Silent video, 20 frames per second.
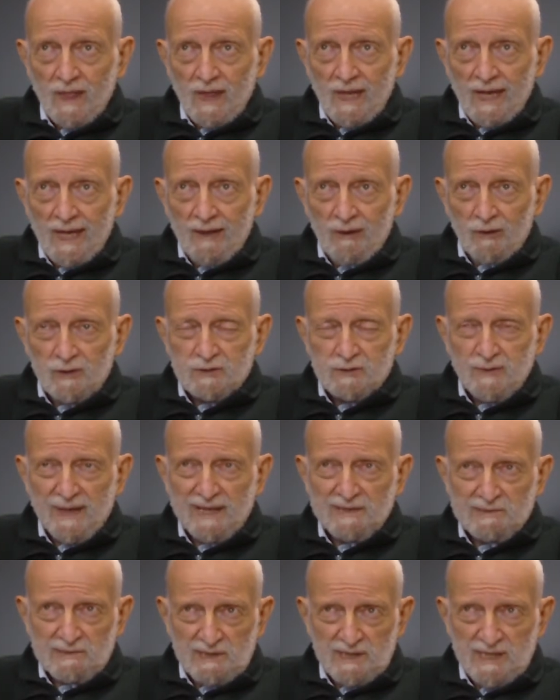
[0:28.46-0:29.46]
It also
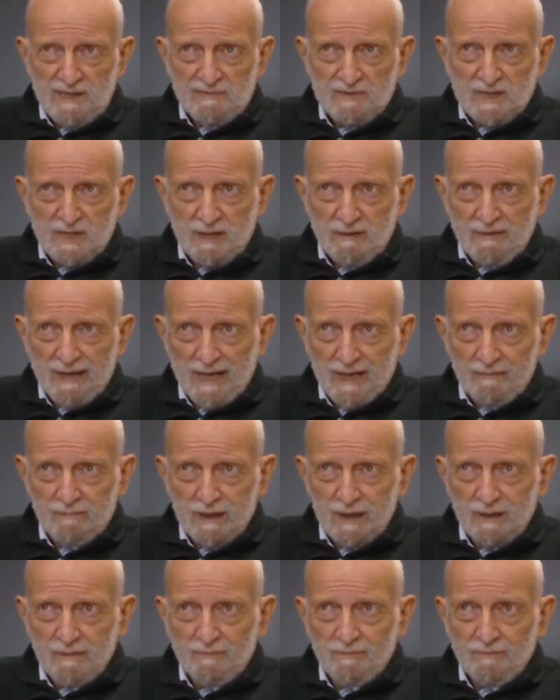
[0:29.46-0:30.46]
has leaves that are
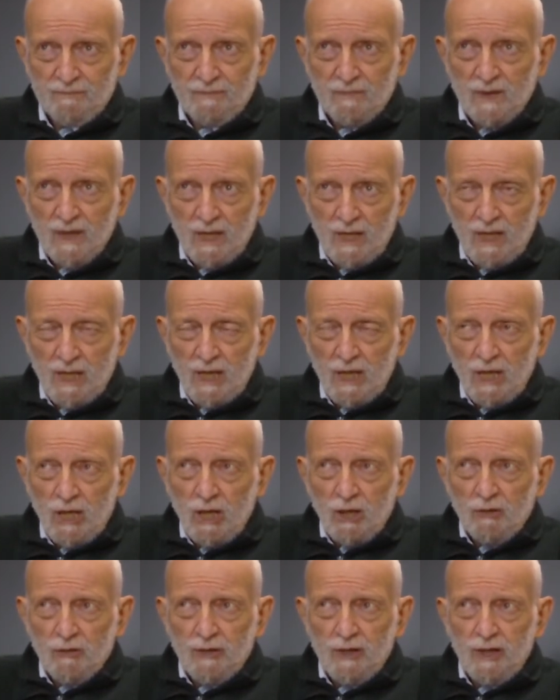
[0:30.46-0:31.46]
edible.
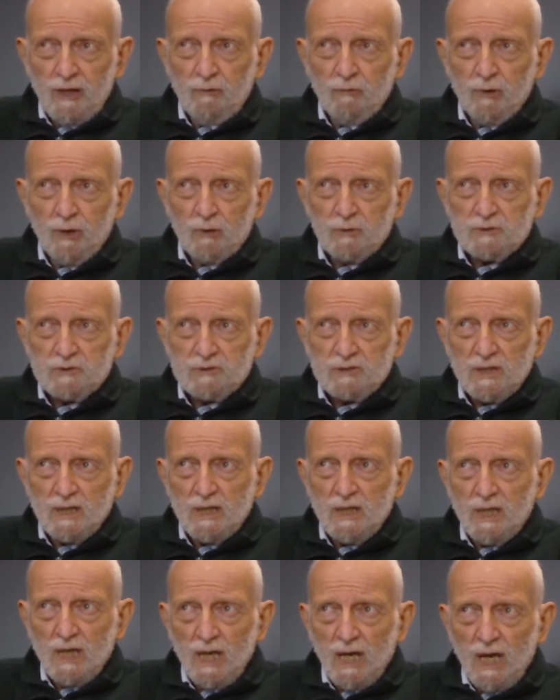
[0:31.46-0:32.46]
The roots
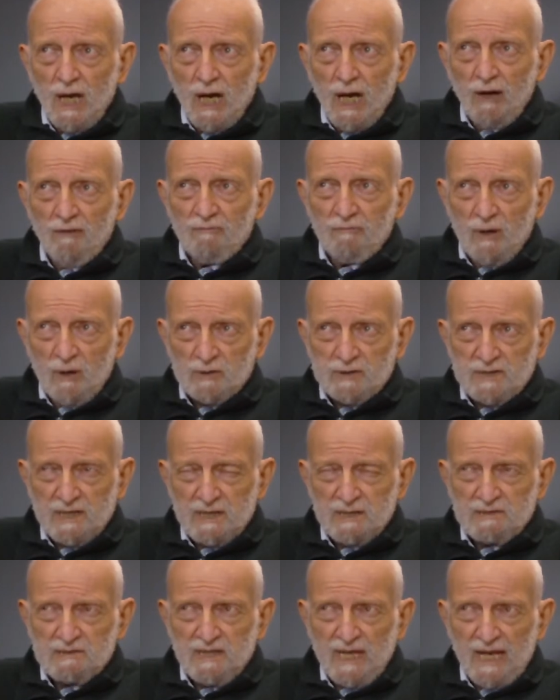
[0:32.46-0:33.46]
of most
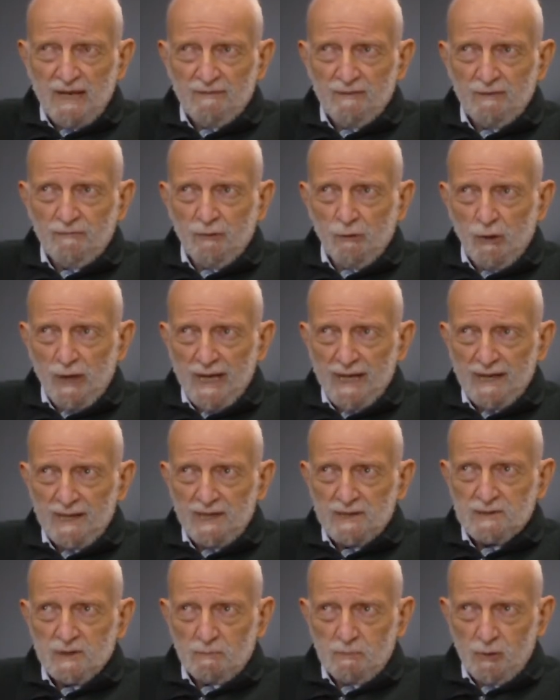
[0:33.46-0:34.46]
cassava
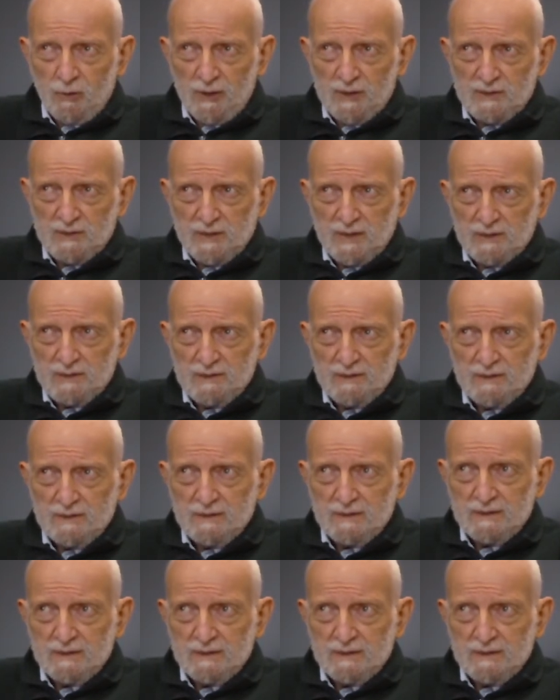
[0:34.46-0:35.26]
varieties are poisonous.